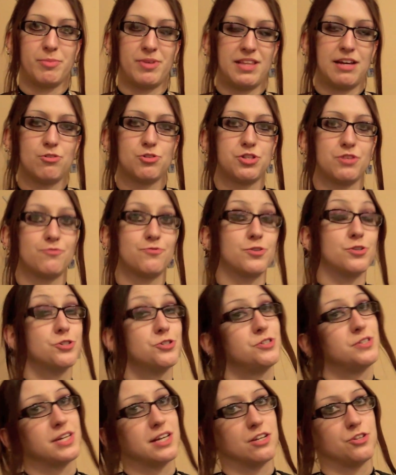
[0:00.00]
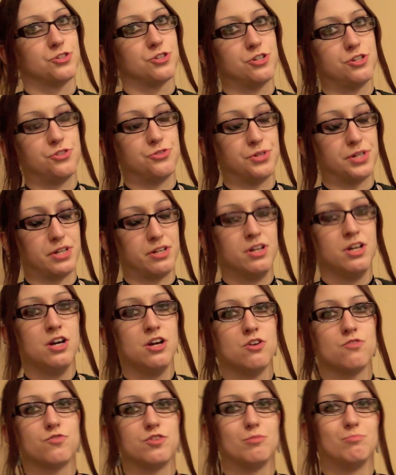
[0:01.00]
I mean, that was the first thing I started doing
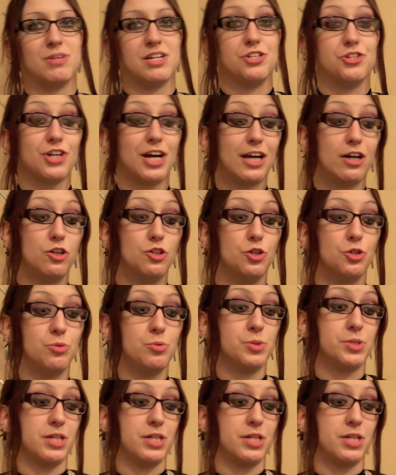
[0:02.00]
from my childhood.